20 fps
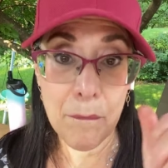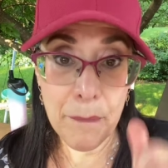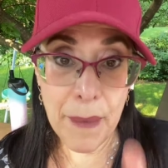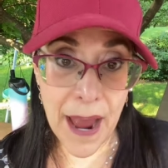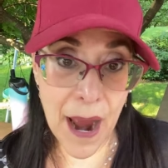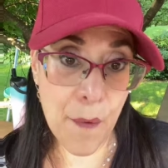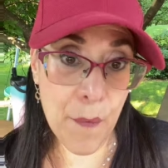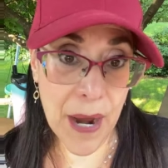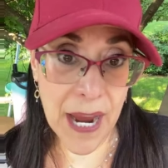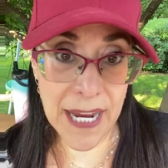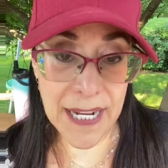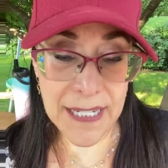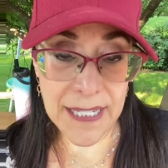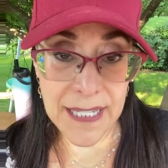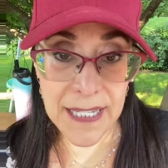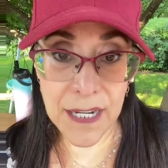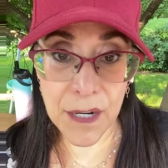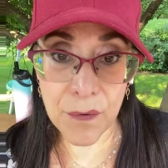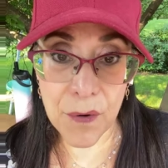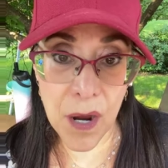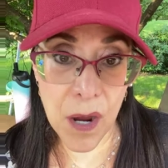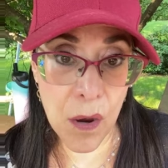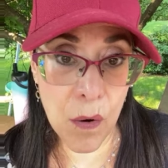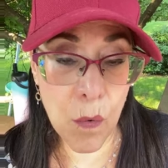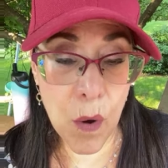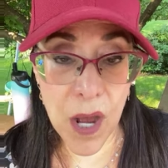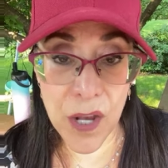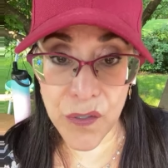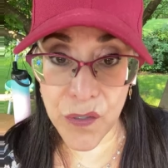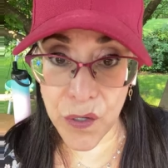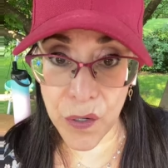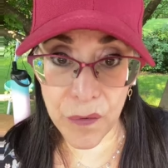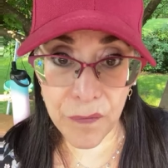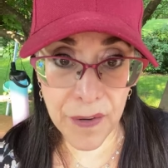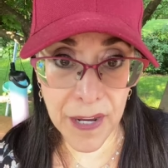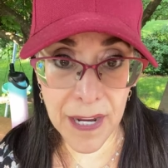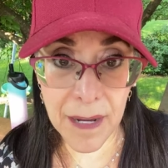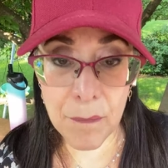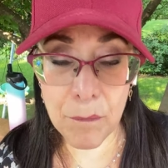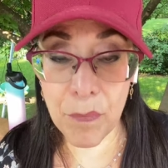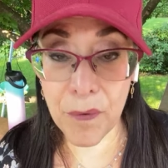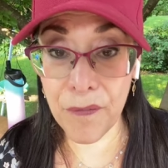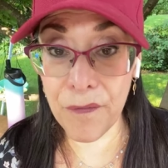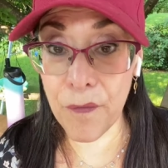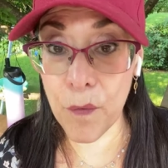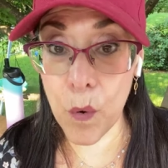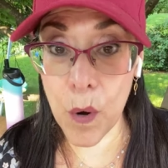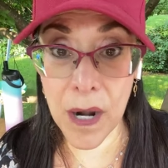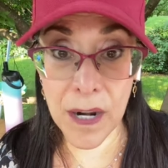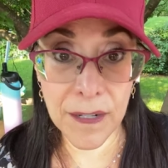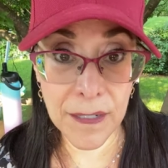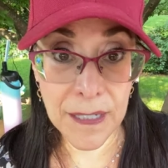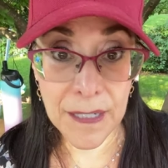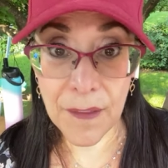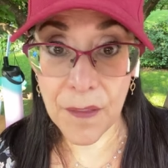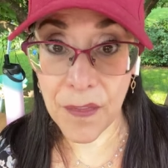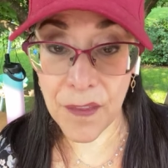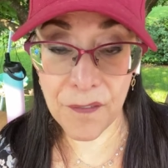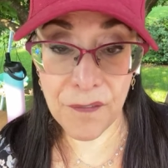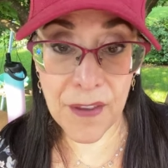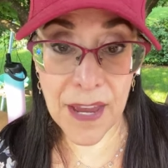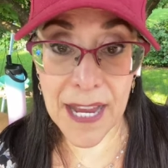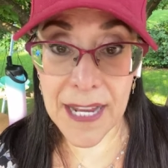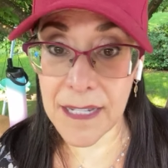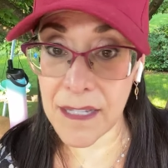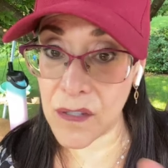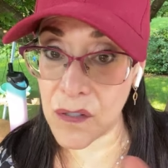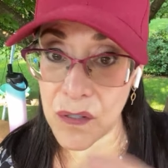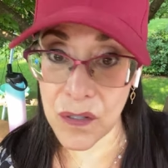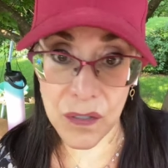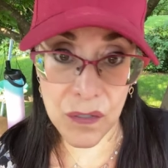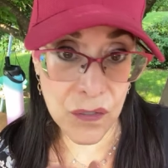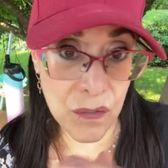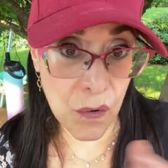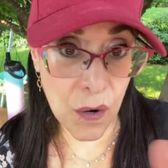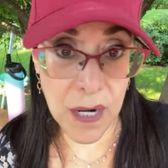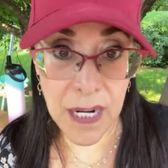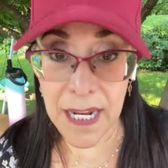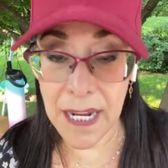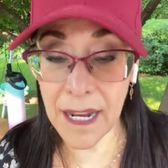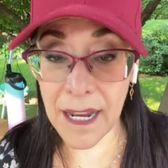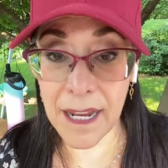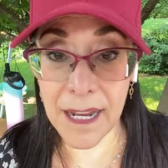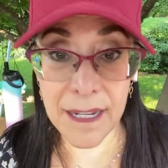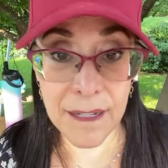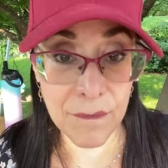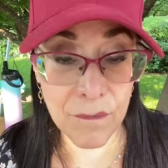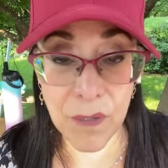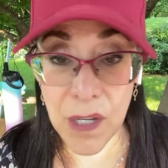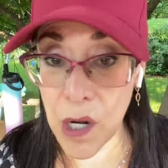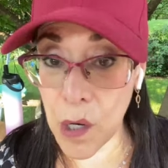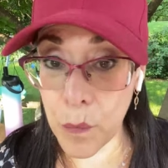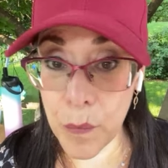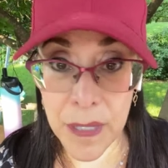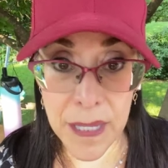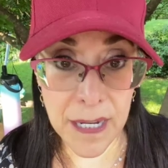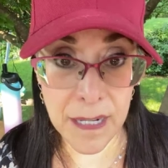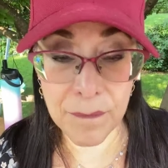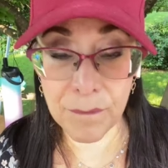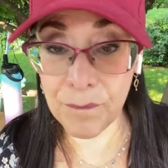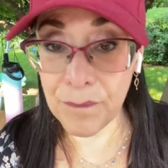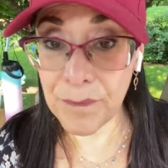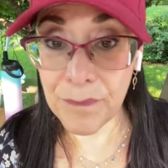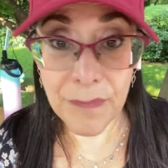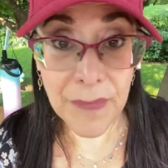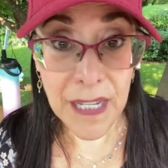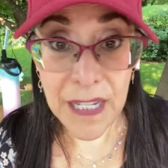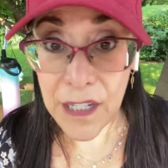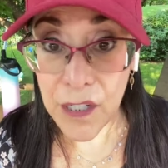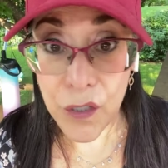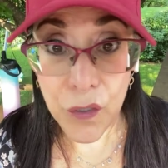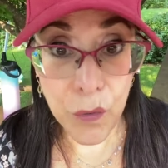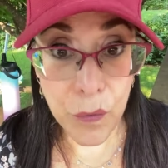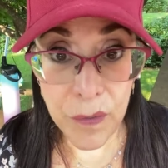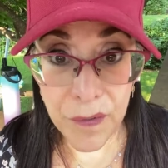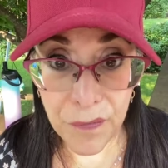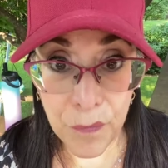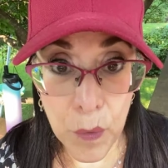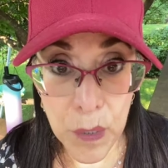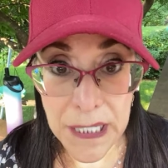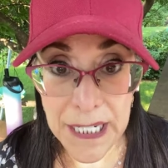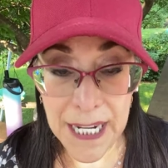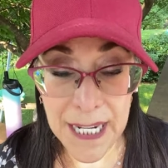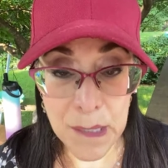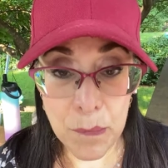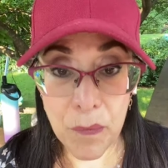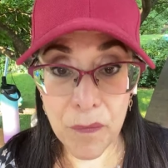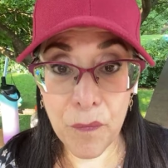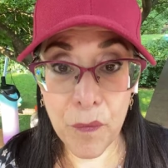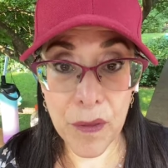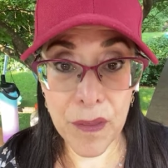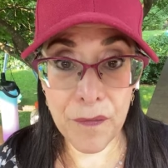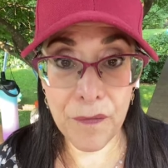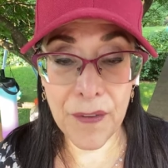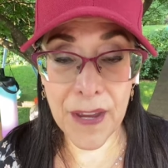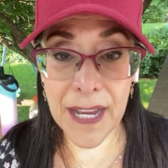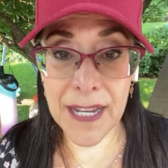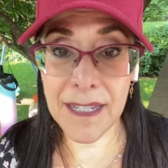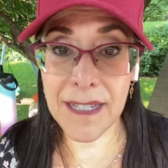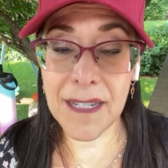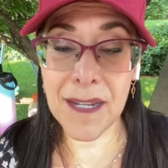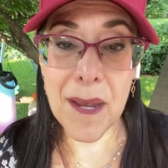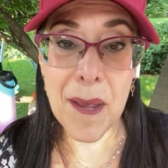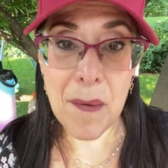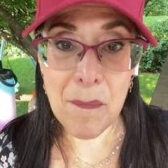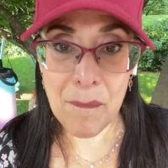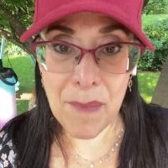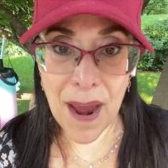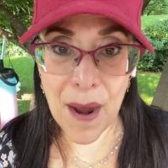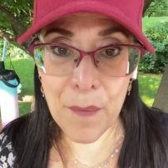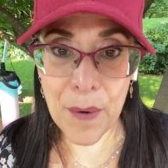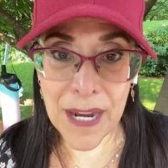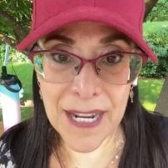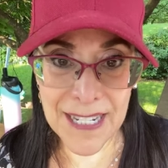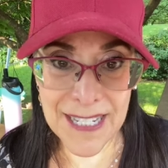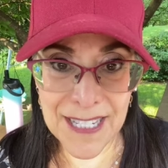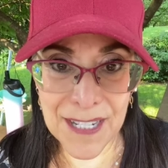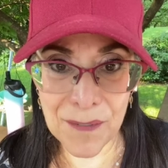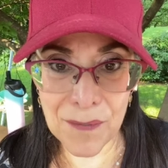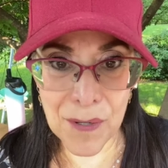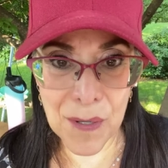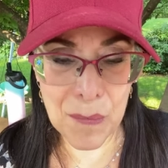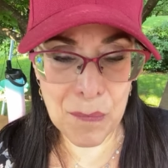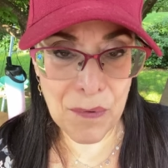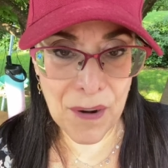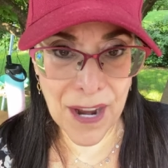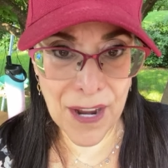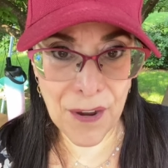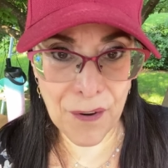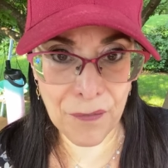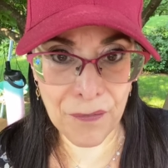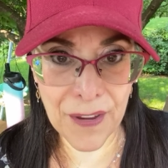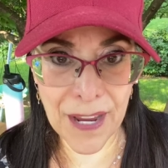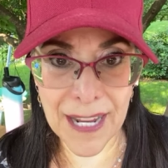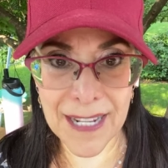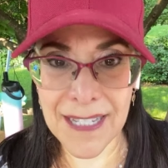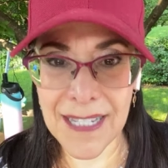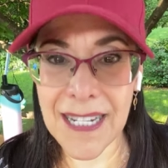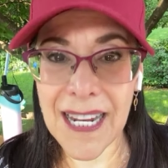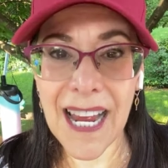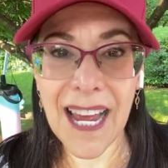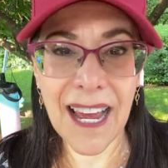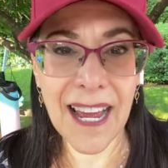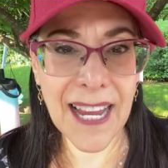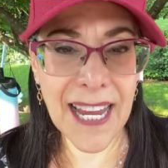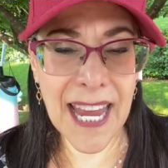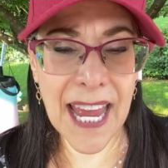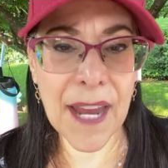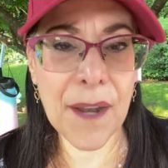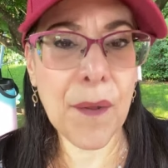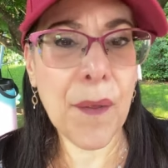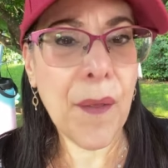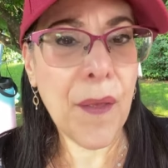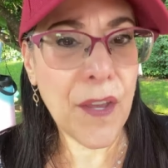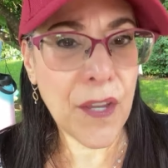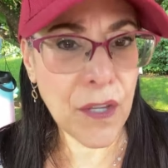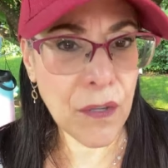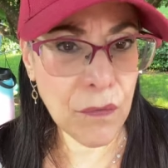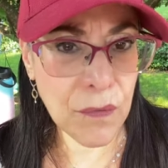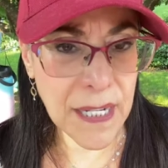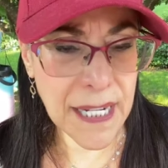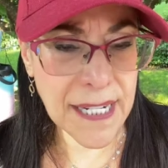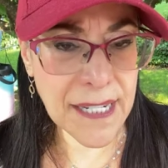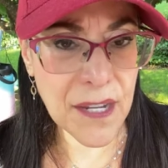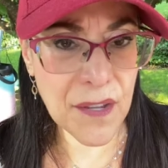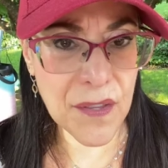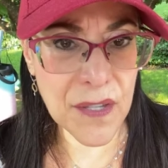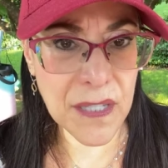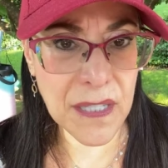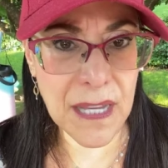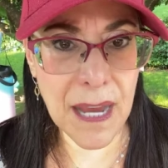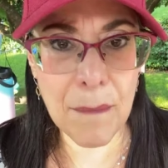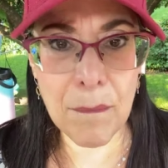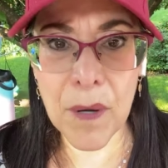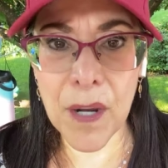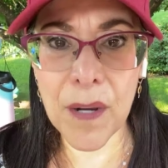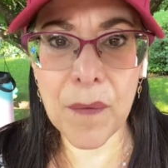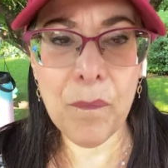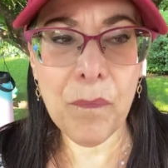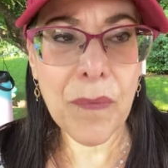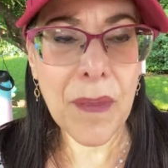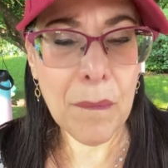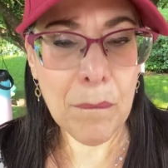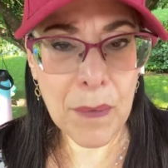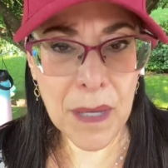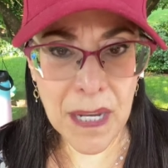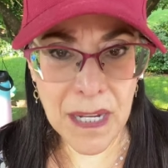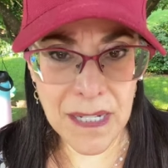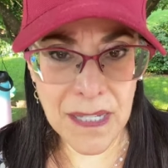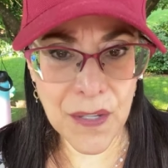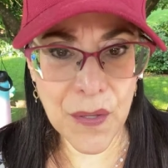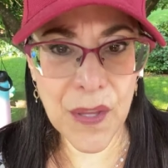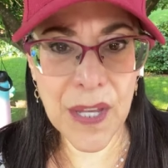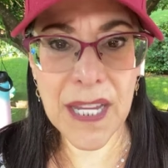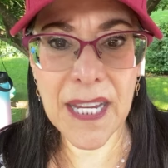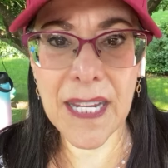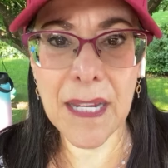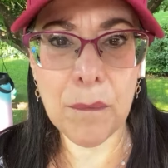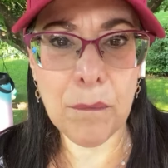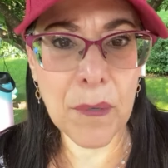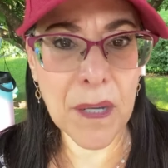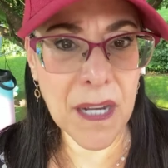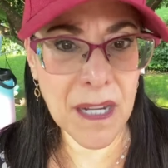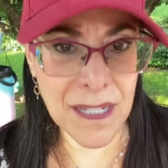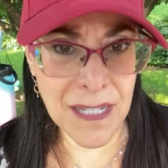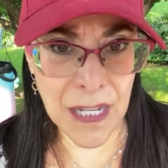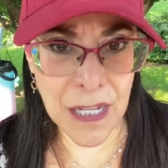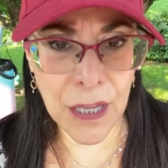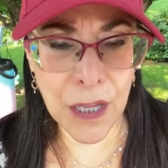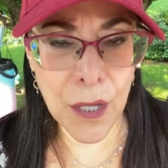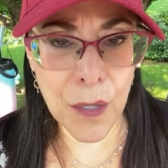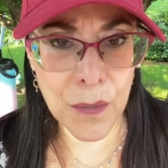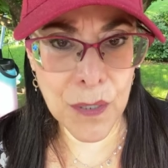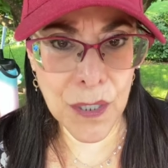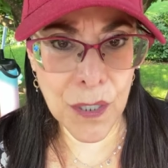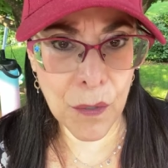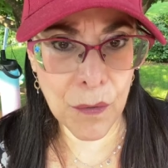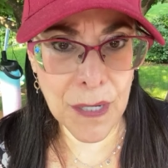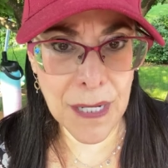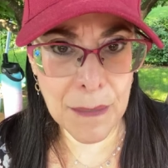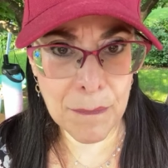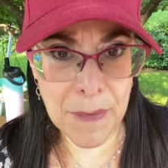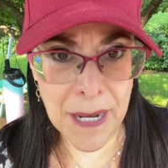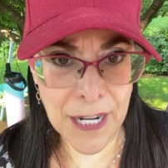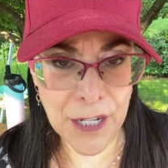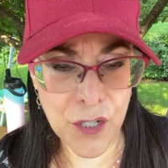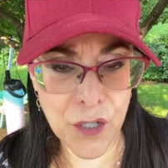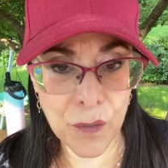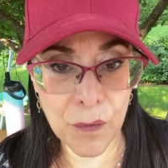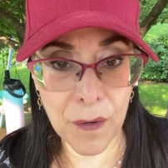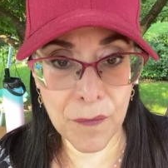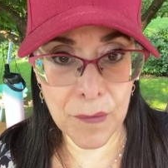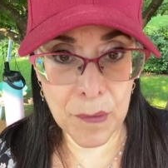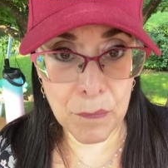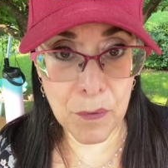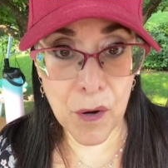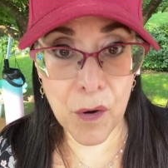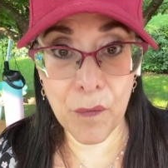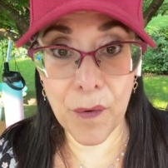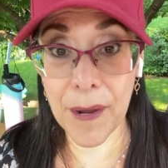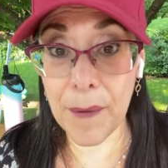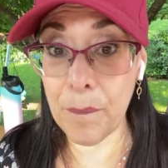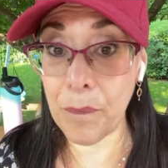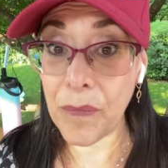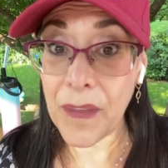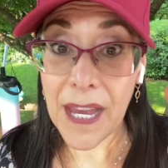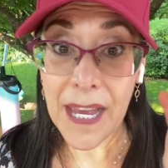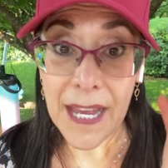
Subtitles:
Powerade Zero, a serving before the fast, starting at, within 2 to 4 days before the fast. Powerade Zero to break your fast. Again, unique to the summer because of the heat, because of the low sodium nature of the program.